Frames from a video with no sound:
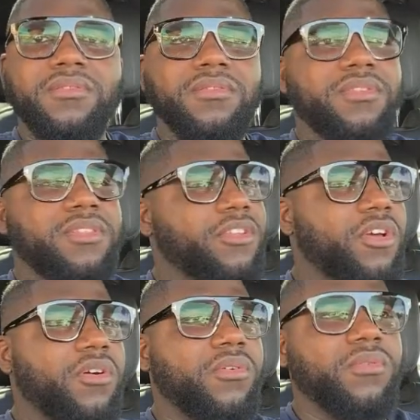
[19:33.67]
Say,
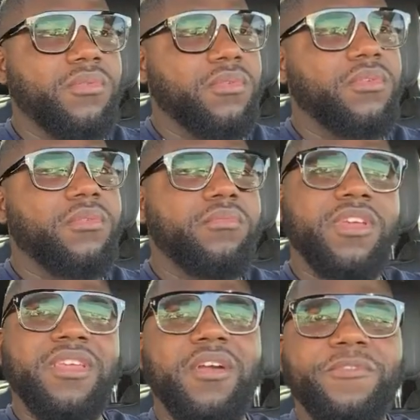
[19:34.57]
yo, me
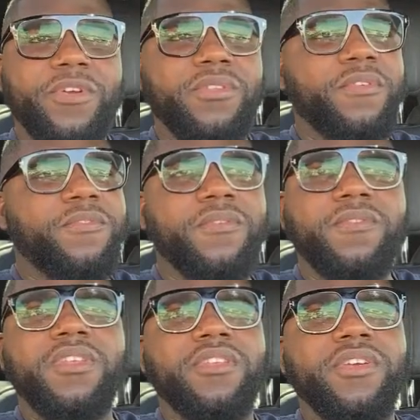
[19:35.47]
and your friend for
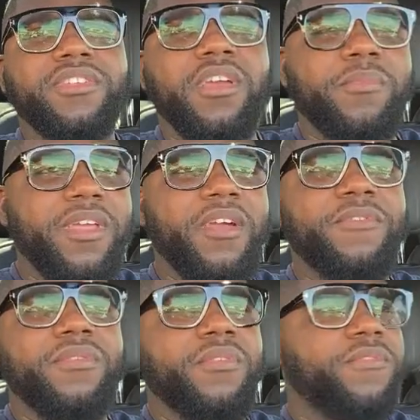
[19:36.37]
15 years, or me and your
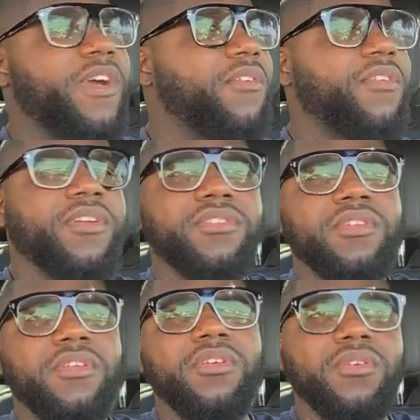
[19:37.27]
friend for 5 years.
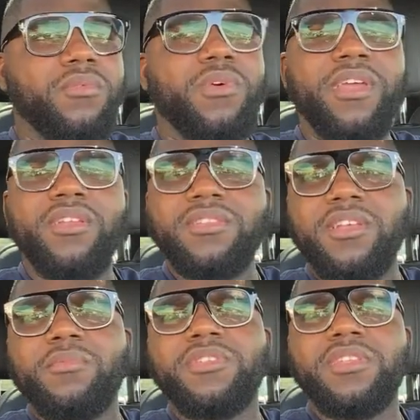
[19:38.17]
Why you not tell
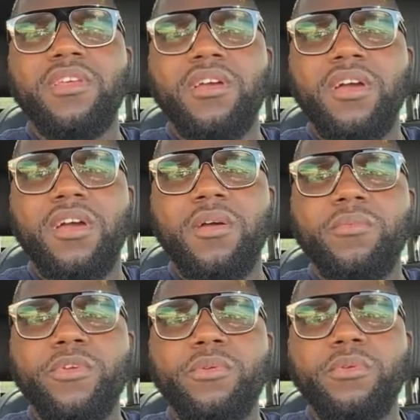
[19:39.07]
me, say,
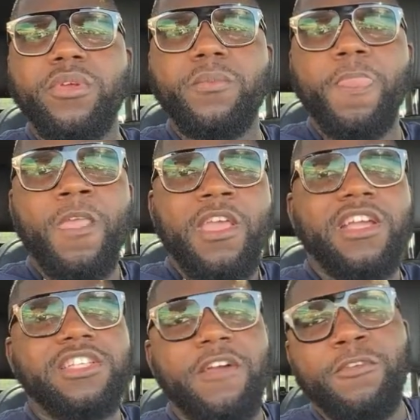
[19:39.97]
Ray?
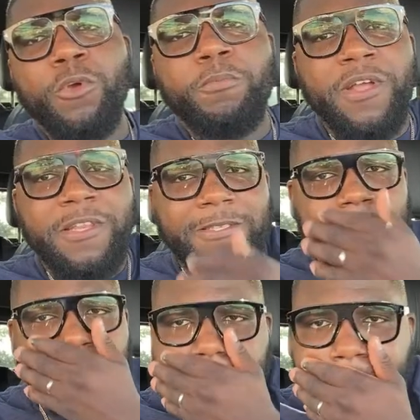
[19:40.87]
Because you have to look on this
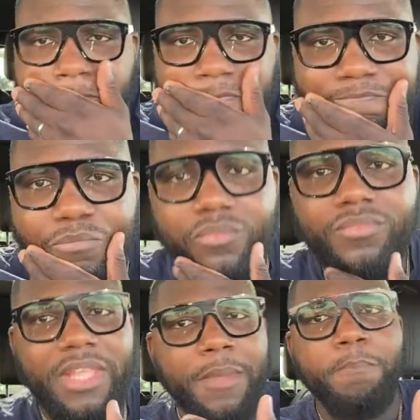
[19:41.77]
now.
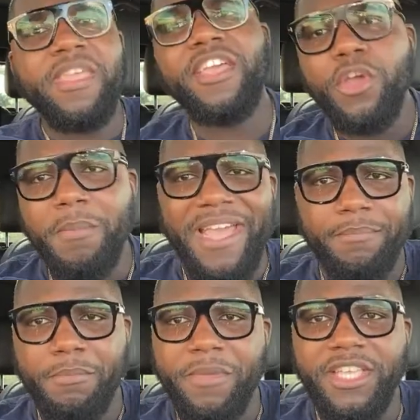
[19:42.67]
Me and you might
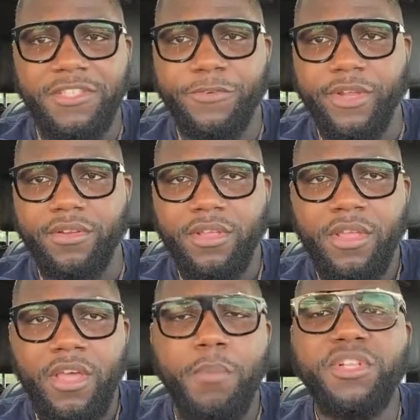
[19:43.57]
be best friend.
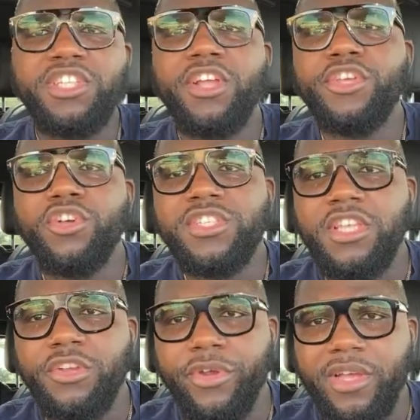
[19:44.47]
I'm going to tell you a
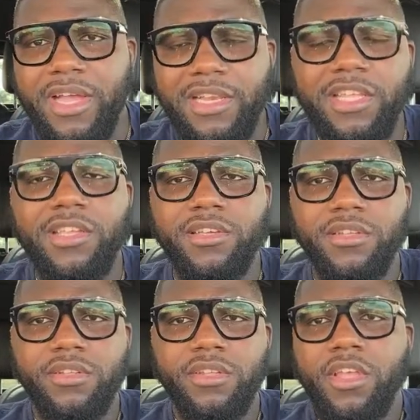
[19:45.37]
secret got leaked.
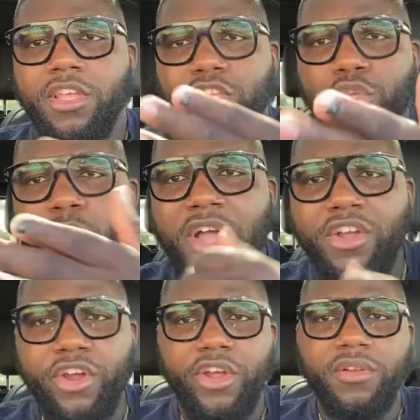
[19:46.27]
You a
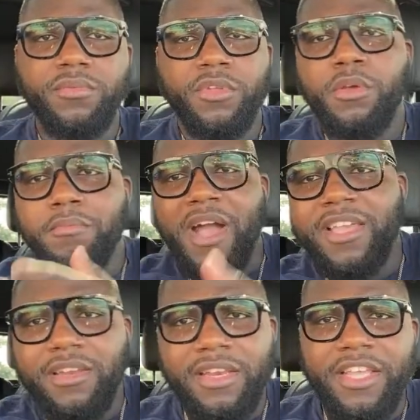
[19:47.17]
girl, back
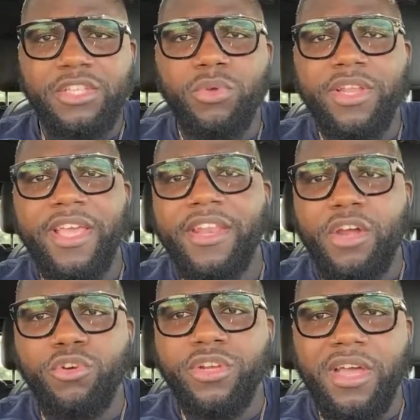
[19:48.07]
in the days when Edda
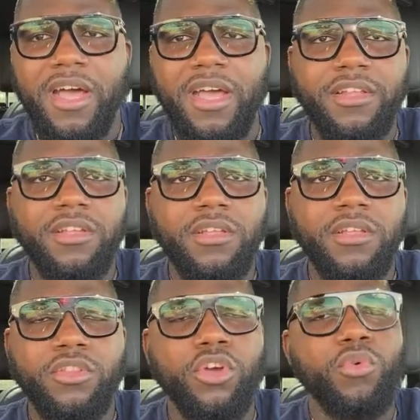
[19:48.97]
run hard,
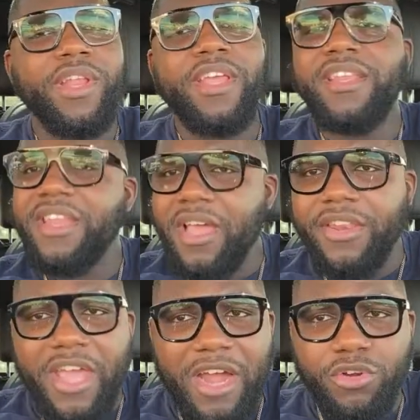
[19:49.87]
No, when head
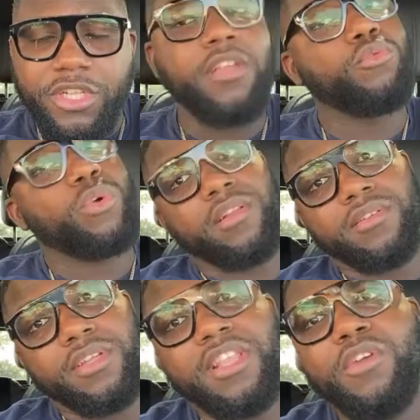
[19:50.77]
now
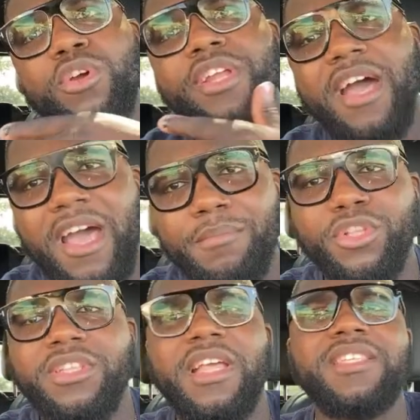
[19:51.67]
it a run hard,
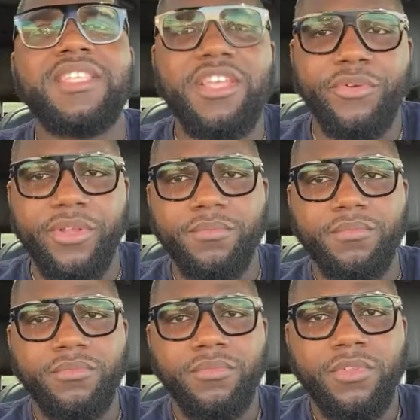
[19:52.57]
but it a secret.
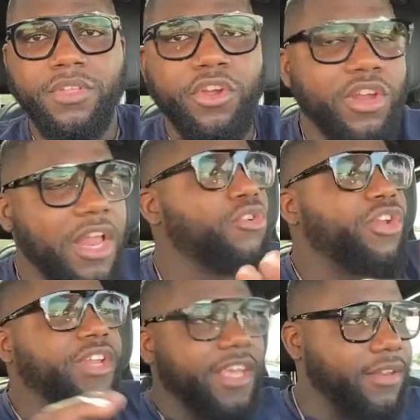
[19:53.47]
Girl a
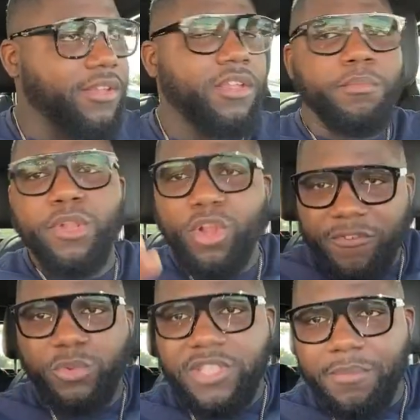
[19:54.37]
run head. Me love
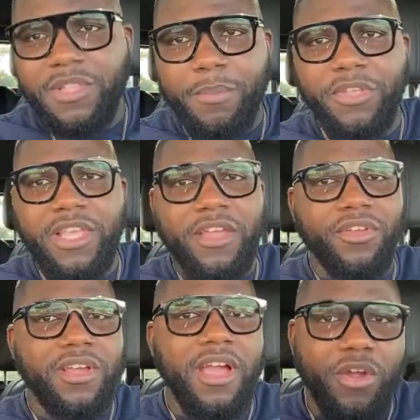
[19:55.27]
use them topic here,
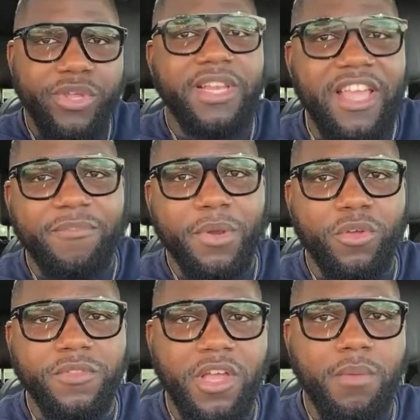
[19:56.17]
cause real life me
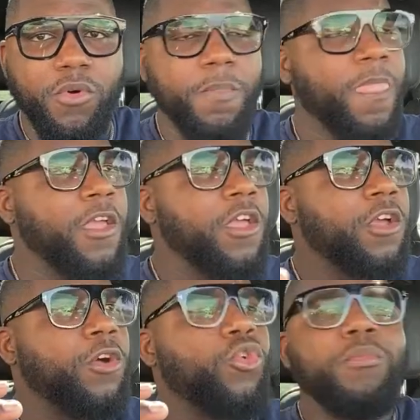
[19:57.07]
love talk about.
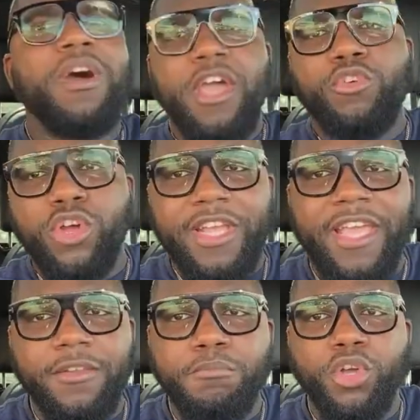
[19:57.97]
Woman a run
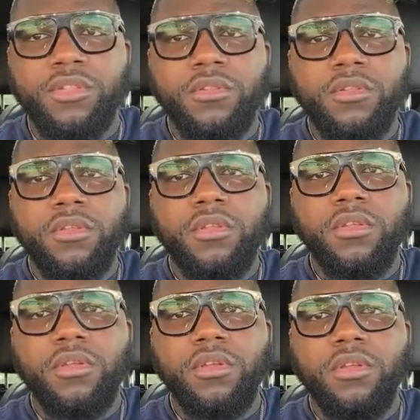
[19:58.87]
head, but
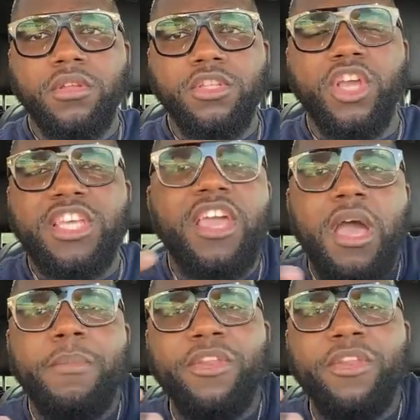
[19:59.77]
you can't make